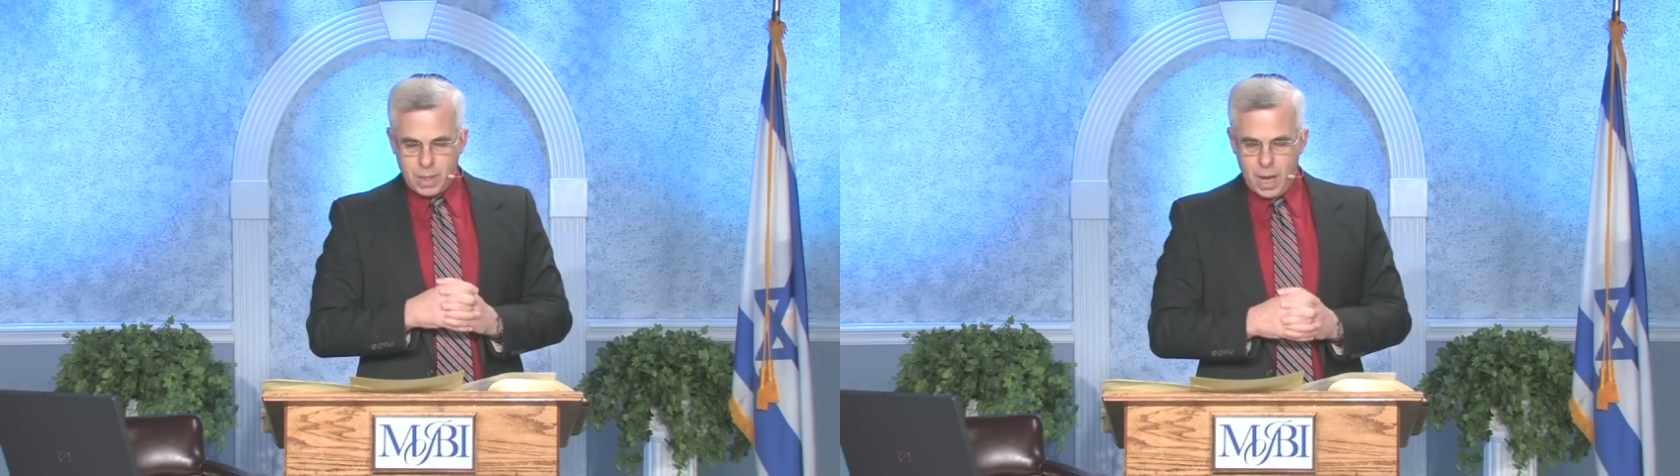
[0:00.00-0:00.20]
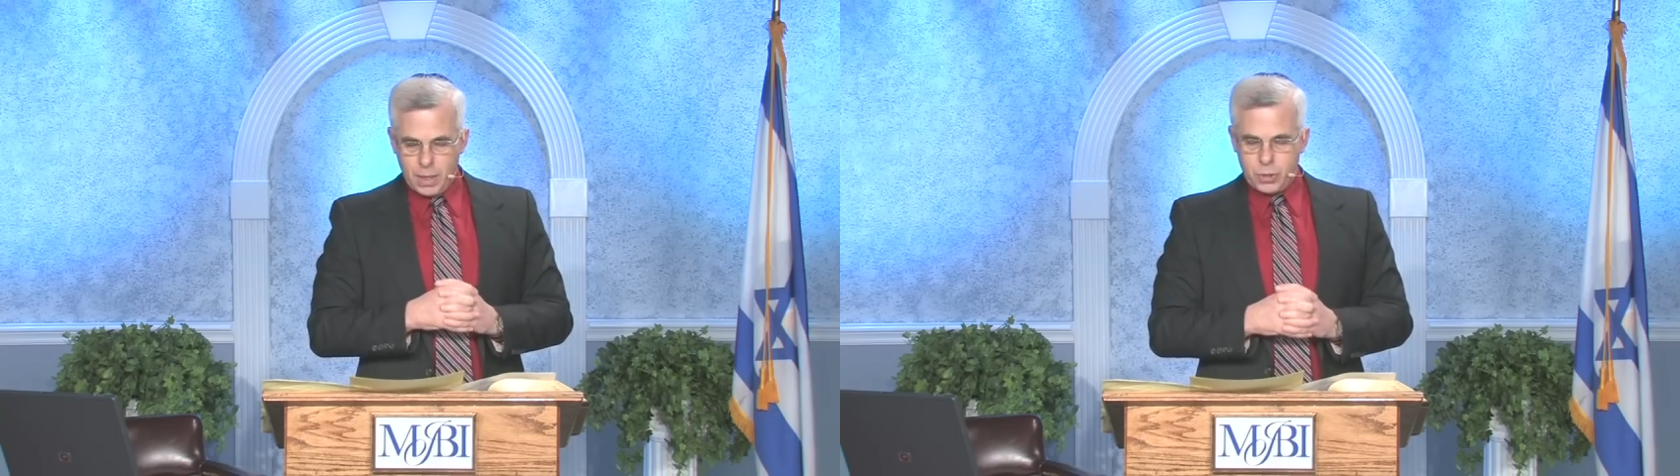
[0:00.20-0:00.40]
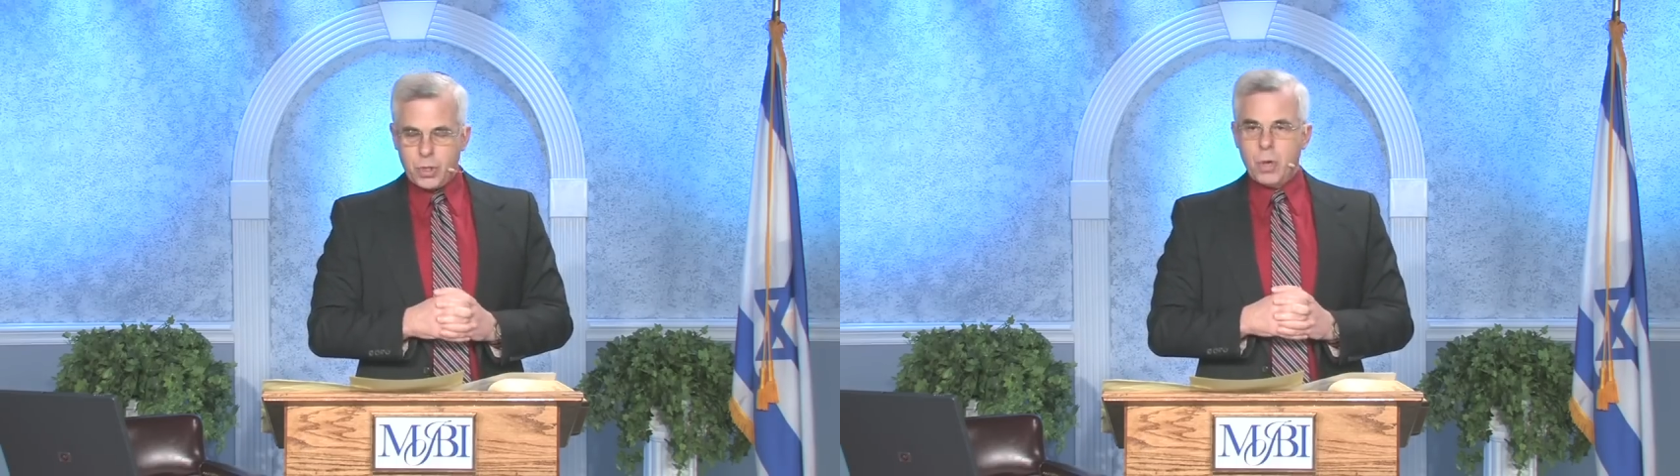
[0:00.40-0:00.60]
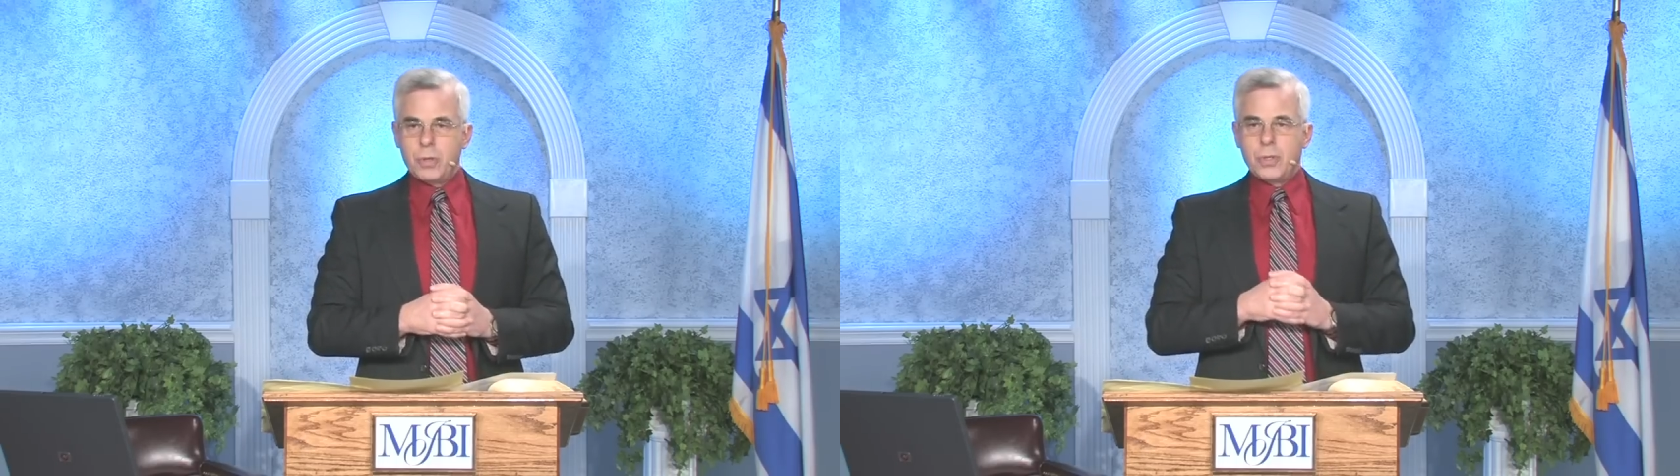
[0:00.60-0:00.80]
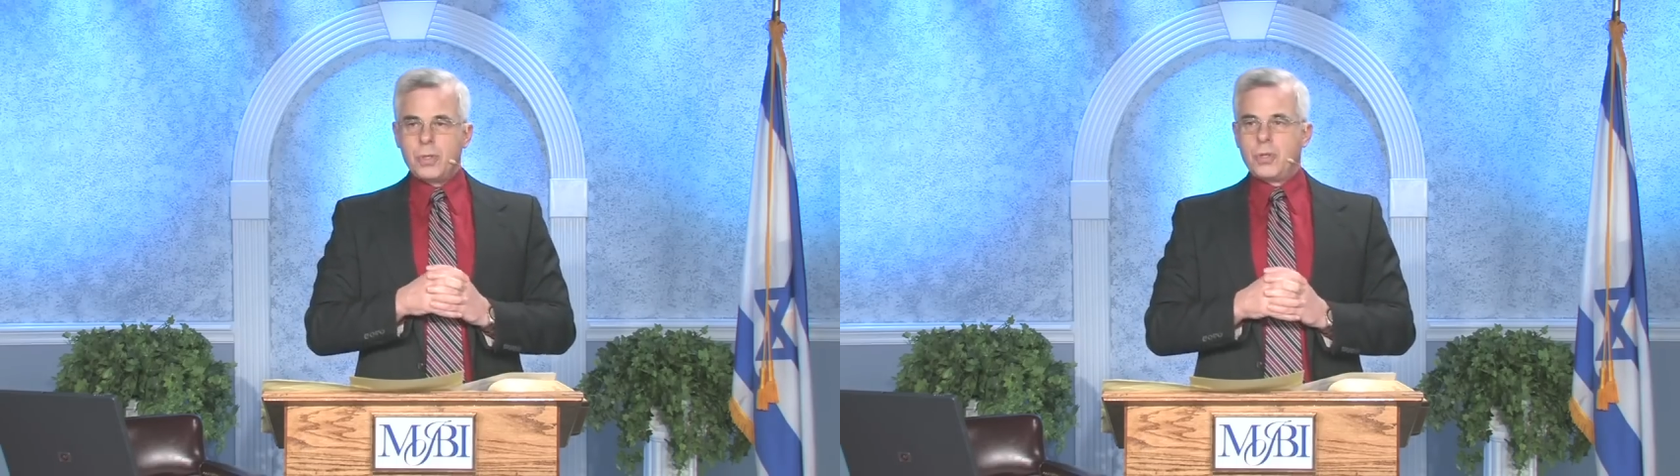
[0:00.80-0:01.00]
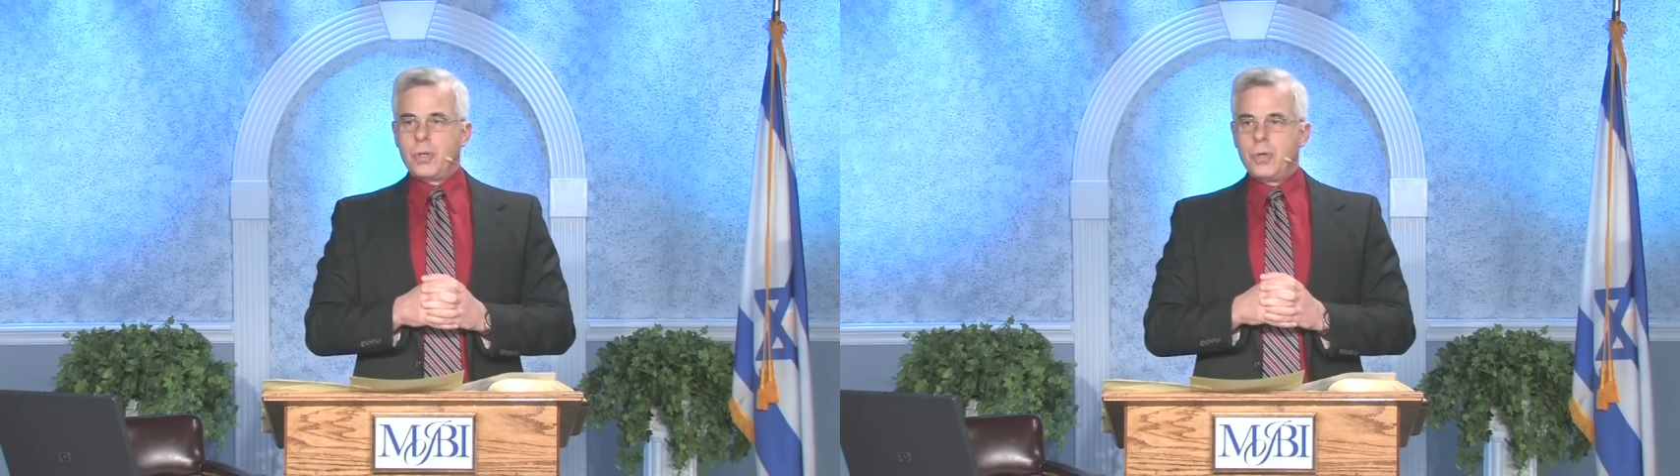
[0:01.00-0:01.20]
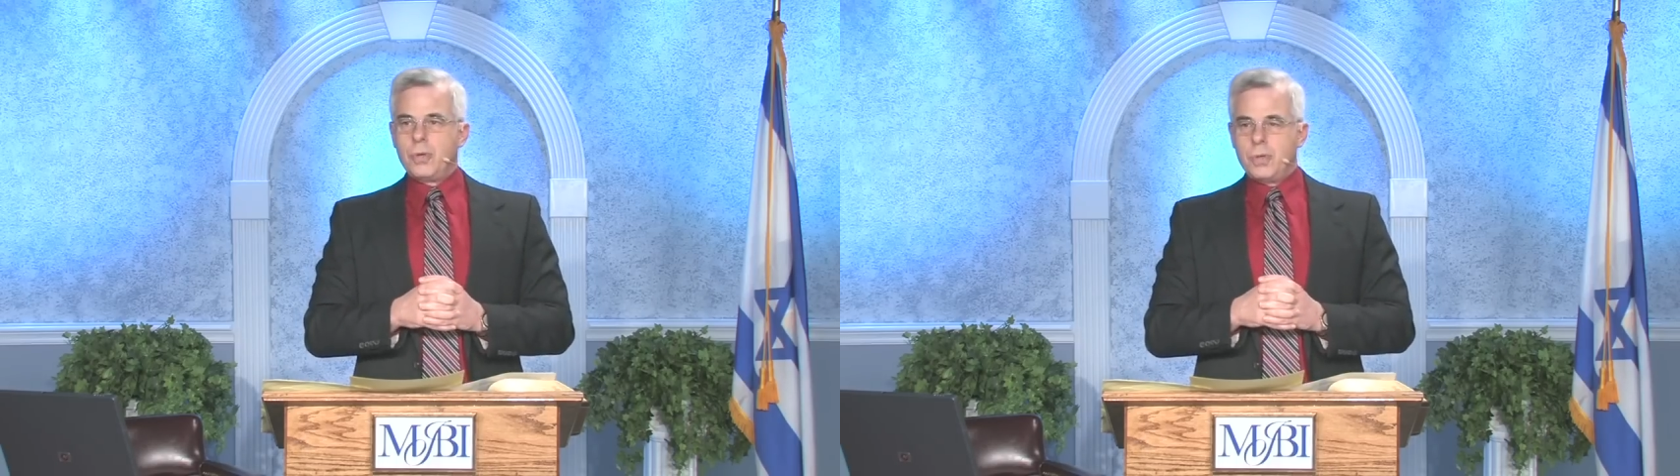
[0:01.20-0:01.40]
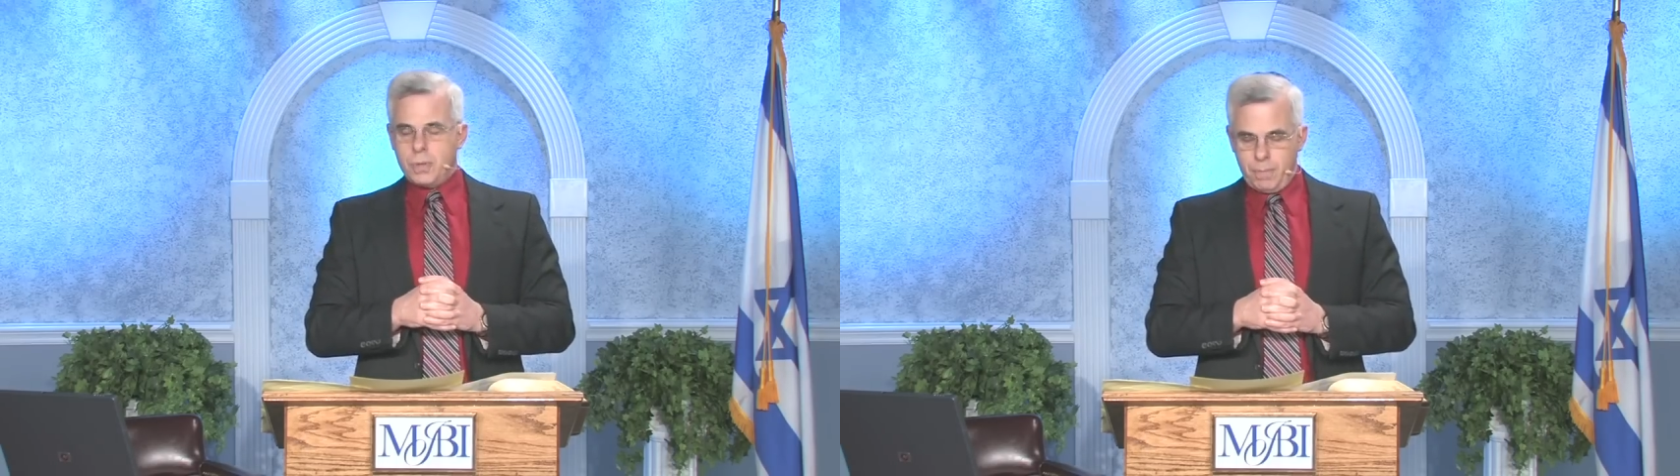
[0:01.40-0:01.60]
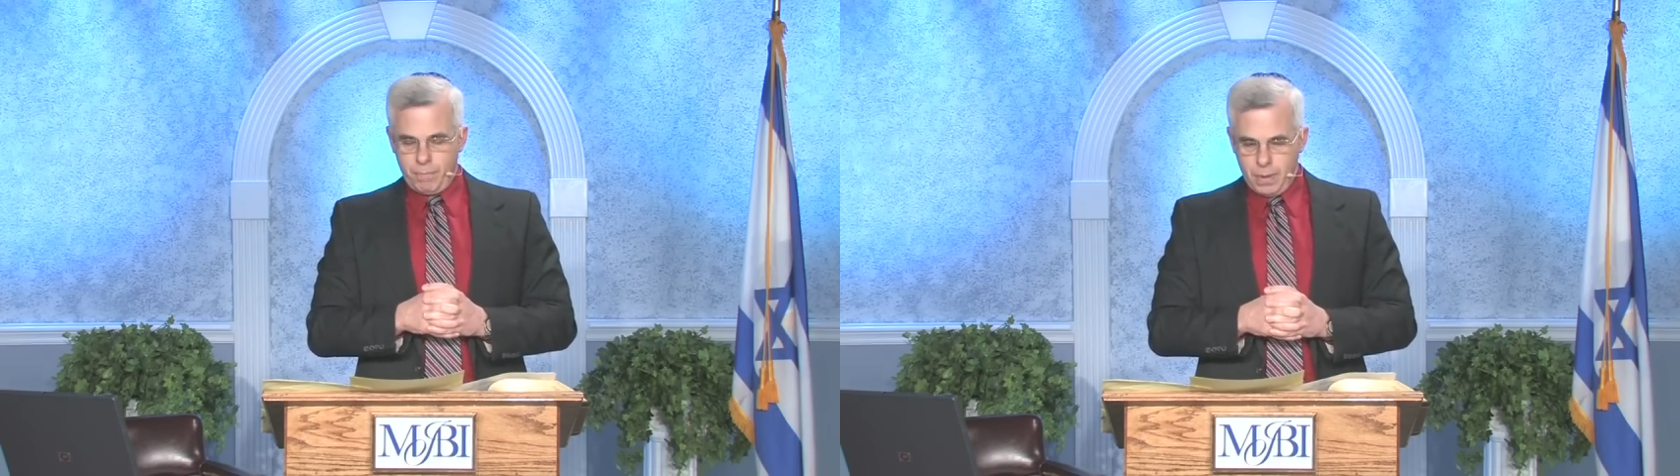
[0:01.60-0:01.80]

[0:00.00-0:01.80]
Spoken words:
God chose the Jews